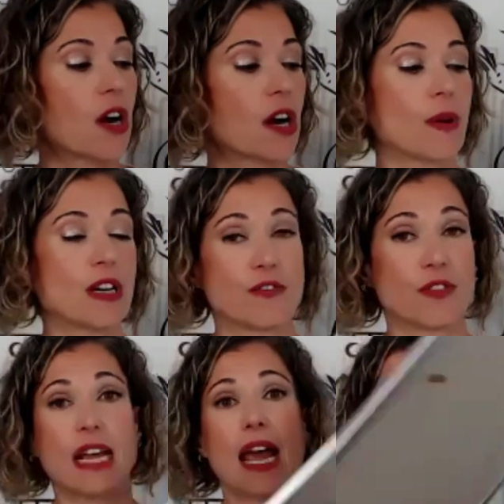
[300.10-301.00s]
target range for
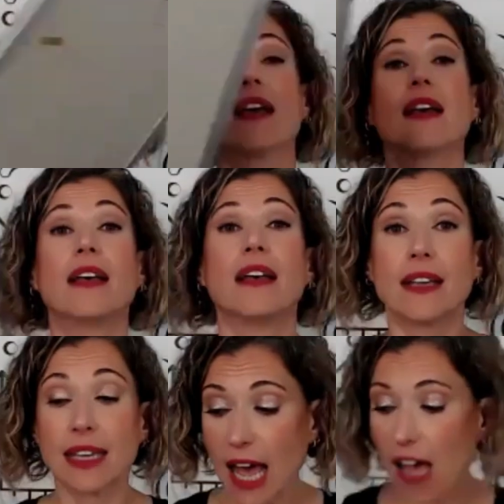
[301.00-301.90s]
the day.
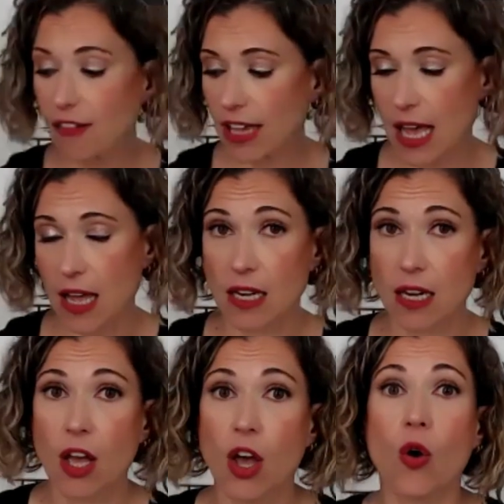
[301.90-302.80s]
Caveat,
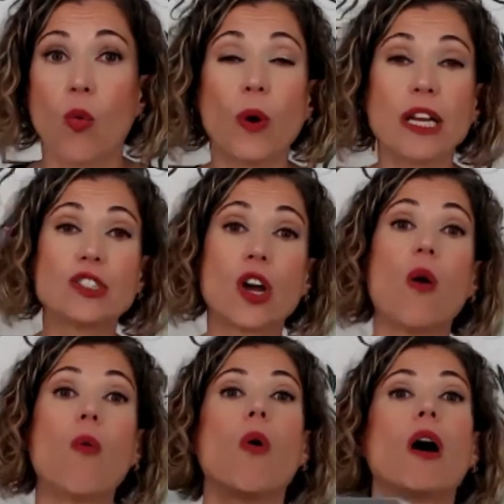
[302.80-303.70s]
we
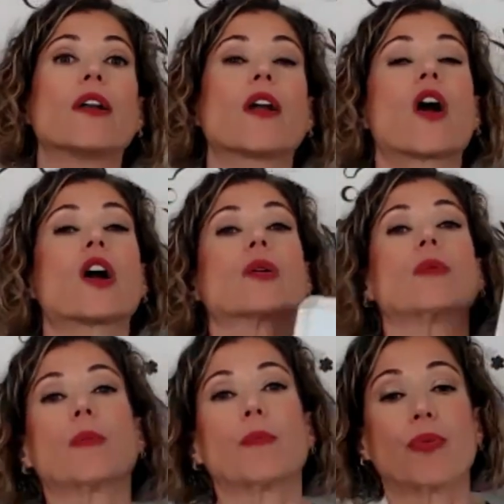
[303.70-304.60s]
don't want
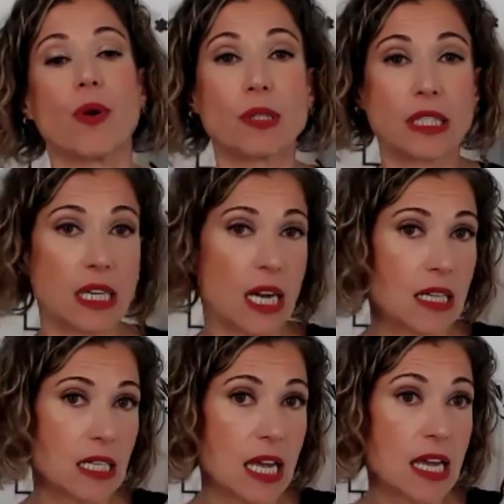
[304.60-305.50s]
our protein
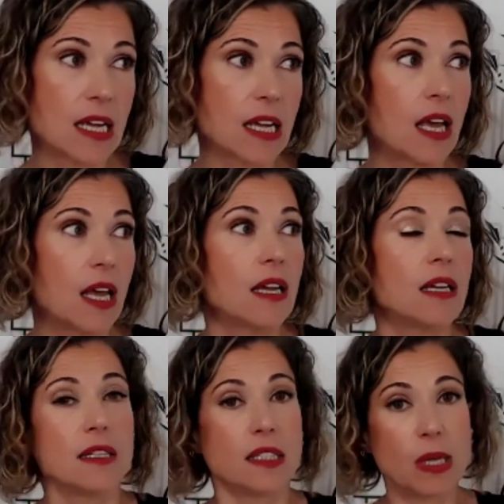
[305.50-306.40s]
intake
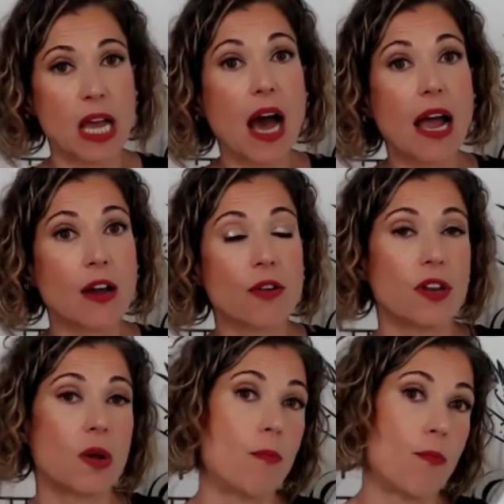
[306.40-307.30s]
to be higher
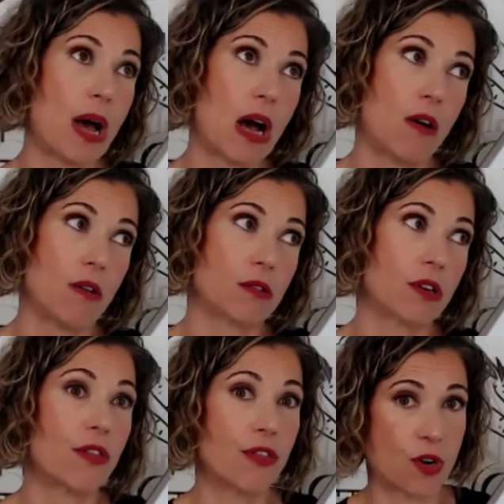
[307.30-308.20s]
than
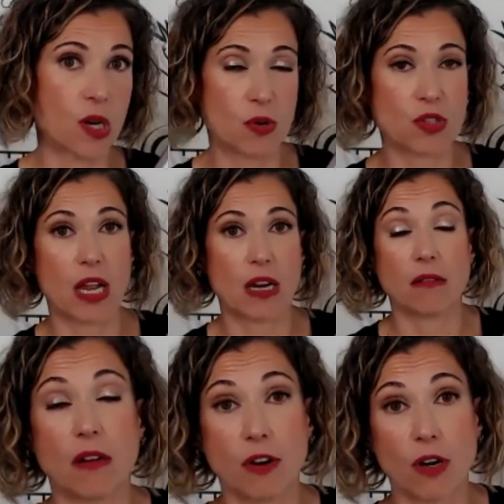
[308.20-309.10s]
about 30%
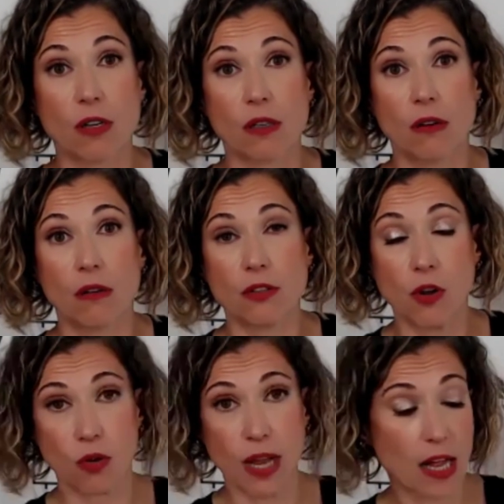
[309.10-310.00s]
of our
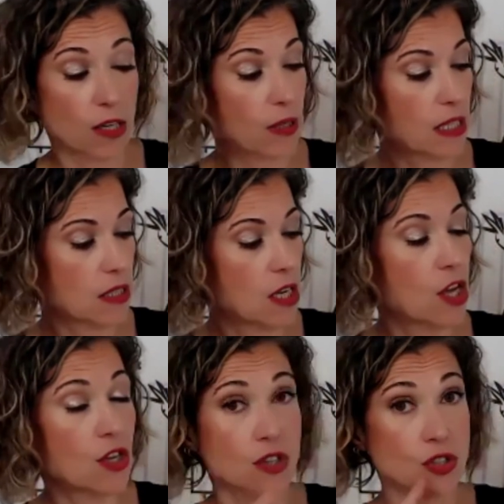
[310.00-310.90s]
total calories.
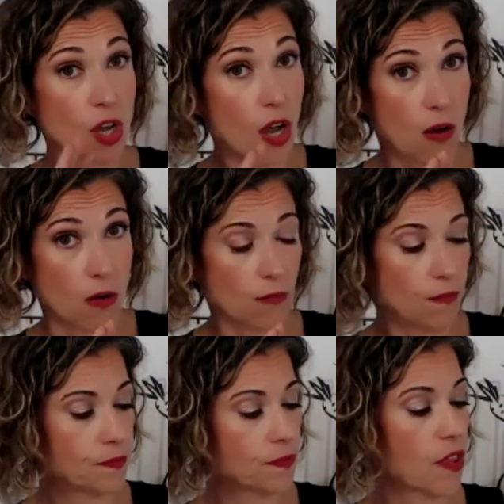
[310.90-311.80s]
So,
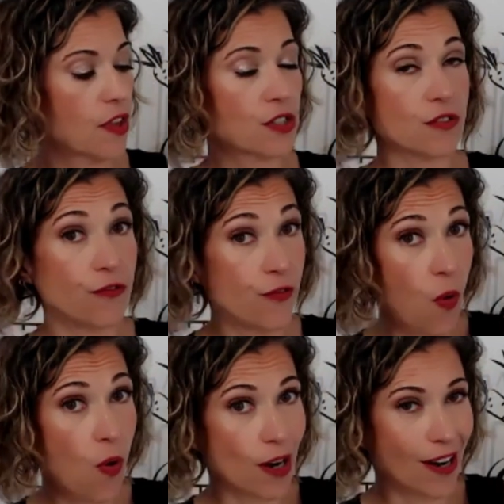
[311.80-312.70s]
there's
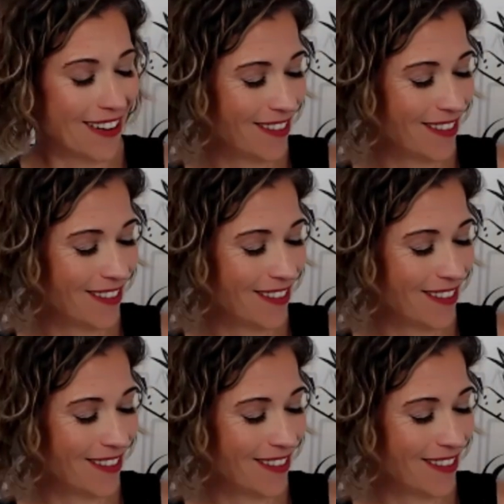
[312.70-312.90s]
four